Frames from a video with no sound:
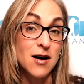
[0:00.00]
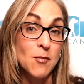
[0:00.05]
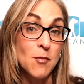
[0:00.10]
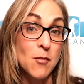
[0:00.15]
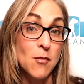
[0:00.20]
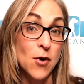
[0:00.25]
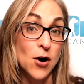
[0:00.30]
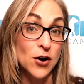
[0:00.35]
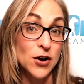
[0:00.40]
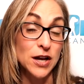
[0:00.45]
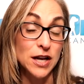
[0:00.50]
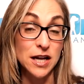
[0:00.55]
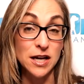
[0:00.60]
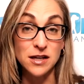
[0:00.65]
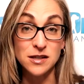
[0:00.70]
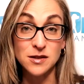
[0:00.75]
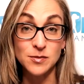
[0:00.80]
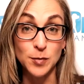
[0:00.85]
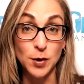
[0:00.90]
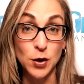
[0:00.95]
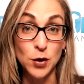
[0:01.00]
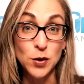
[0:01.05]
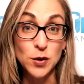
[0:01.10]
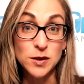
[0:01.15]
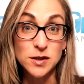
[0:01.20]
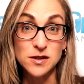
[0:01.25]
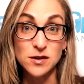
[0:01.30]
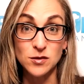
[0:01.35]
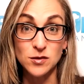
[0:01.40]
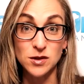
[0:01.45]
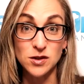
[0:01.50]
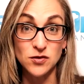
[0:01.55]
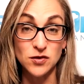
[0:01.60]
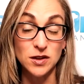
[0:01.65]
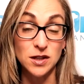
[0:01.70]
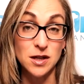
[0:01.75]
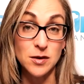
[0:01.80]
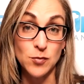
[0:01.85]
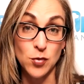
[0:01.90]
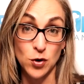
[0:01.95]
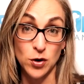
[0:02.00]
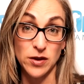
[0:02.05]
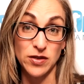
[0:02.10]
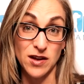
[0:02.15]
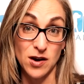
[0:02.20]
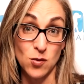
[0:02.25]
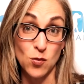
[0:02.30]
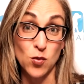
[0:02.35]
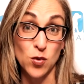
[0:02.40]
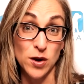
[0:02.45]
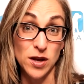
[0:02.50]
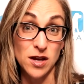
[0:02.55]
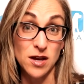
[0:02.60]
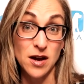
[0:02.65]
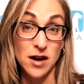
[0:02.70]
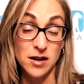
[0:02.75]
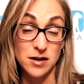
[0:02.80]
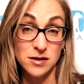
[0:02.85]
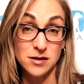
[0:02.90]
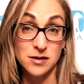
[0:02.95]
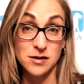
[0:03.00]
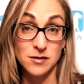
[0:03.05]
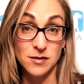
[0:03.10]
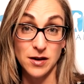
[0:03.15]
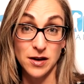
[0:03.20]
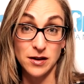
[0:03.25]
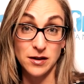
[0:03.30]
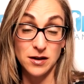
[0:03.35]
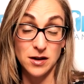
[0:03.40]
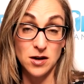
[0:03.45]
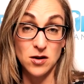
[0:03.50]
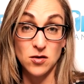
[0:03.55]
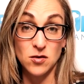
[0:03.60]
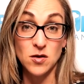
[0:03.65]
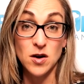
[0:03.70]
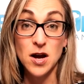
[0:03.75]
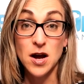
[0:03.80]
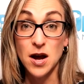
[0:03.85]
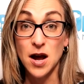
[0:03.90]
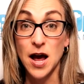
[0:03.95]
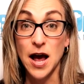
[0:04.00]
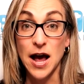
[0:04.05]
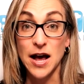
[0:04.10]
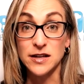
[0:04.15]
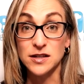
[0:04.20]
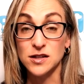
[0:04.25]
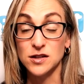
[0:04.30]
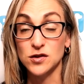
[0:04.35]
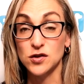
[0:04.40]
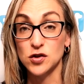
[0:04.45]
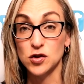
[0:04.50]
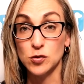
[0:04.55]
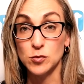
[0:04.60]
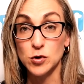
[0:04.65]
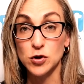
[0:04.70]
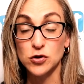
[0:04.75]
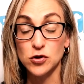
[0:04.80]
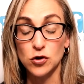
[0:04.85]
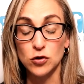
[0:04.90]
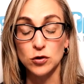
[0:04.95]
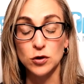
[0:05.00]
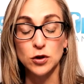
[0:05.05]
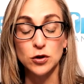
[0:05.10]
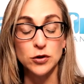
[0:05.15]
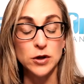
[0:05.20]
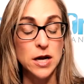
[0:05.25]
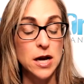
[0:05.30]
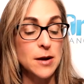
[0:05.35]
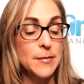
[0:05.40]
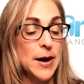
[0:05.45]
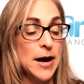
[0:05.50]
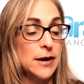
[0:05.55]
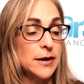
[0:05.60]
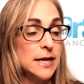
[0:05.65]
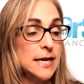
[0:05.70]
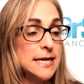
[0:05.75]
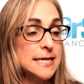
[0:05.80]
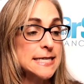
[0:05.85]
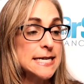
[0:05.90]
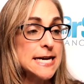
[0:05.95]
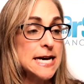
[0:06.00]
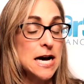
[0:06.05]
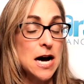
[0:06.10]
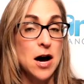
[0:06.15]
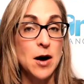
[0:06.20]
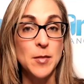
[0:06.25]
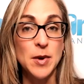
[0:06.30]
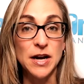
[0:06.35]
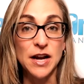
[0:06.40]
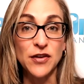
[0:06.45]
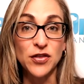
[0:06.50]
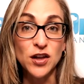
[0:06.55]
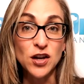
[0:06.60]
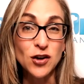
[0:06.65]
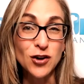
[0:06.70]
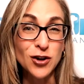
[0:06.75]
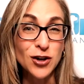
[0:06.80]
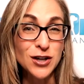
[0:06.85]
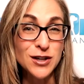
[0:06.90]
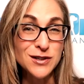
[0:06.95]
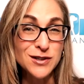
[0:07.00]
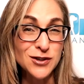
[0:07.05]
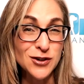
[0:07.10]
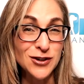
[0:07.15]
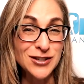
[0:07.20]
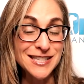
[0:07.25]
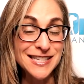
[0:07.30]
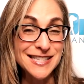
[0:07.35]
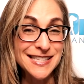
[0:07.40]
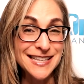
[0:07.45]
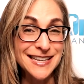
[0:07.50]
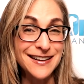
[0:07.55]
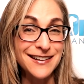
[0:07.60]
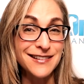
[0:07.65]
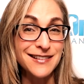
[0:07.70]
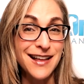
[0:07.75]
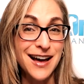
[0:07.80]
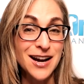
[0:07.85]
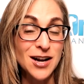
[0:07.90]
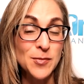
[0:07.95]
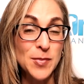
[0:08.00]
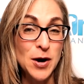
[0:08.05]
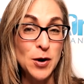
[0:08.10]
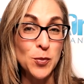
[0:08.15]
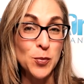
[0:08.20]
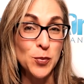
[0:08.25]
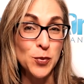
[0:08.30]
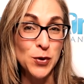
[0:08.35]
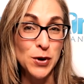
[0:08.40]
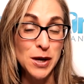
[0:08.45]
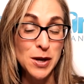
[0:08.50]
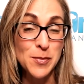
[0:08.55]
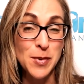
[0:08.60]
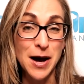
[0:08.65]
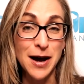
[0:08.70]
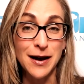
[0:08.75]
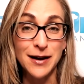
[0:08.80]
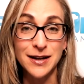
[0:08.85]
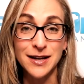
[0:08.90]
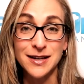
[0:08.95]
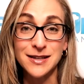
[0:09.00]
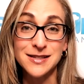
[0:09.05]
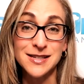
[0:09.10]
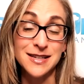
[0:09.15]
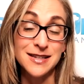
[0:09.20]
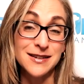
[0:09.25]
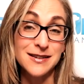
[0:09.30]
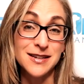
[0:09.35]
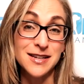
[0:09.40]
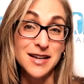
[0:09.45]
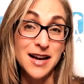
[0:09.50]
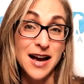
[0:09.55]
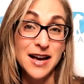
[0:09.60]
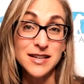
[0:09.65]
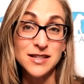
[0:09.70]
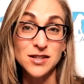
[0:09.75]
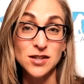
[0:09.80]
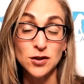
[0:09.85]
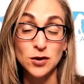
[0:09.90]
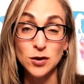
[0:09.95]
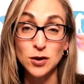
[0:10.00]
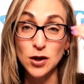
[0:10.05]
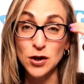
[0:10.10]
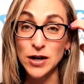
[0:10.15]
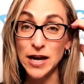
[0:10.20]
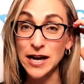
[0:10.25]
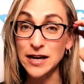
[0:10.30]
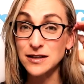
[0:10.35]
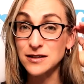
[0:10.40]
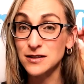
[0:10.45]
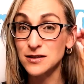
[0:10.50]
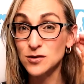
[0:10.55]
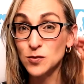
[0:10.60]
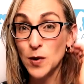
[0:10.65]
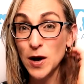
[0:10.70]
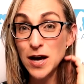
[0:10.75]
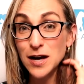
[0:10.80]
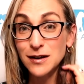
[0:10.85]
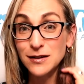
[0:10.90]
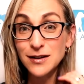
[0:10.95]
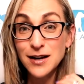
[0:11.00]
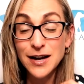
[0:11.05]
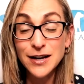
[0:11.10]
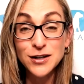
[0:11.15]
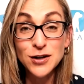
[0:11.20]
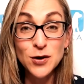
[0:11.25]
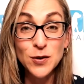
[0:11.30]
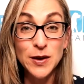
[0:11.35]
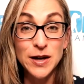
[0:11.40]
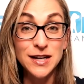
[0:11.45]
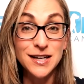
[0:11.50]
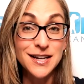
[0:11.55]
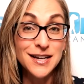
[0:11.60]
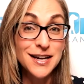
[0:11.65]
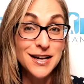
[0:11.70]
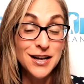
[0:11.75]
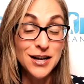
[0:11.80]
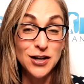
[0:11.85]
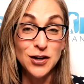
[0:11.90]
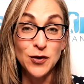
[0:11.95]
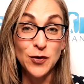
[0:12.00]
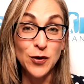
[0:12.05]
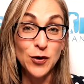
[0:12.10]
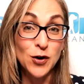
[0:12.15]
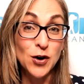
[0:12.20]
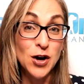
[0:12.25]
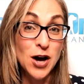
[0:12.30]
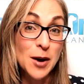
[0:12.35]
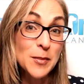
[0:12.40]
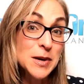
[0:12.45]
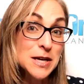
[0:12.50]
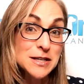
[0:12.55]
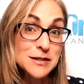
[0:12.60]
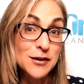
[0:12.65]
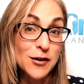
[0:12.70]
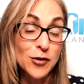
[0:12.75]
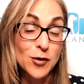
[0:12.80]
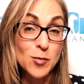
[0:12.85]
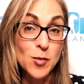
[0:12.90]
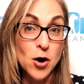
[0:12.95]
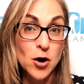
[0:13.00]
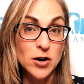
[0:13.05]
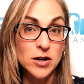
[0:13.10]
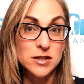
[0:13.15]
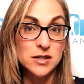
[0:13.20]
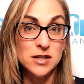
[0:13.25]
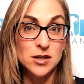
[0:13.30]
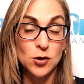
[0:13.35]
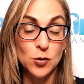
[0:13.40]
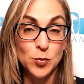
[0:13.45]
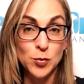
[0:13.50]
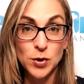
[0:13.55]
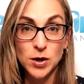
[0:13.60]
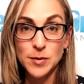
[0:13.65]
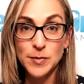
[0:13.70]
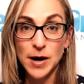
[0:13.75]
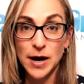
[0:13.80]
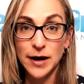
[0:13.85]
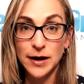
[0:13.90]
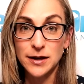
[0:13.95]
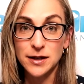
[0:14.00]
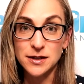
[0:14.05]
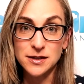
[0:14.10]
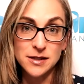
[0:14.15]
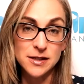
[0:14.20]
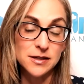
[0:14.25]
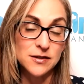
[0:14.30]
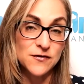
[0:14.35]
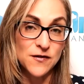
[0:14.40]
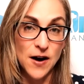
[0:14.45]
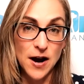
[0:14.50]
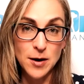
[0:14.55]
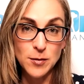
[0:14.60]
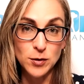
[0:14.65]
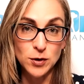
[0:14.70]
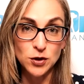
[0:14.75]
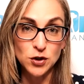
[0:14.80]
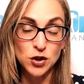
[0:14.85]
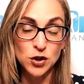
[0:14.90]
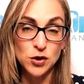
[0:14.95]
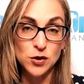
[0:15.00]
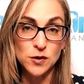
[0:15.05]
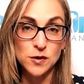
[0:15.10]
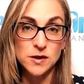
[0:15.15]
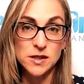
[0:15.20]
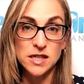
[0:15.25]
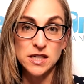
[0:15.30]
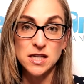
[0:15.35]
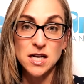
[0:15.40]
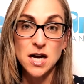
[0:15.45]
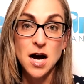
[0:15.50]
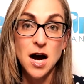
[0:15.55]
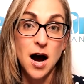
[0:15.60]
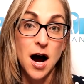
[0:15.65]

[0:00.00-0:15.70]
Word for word: market explode, so it's really important that we as consumers are learning about it. And I think you're going to start to see a lot about prebiotics, and guys, you'll look at it as well. I know that there are gummies on the markets that are prebiotics, these fiber chews, and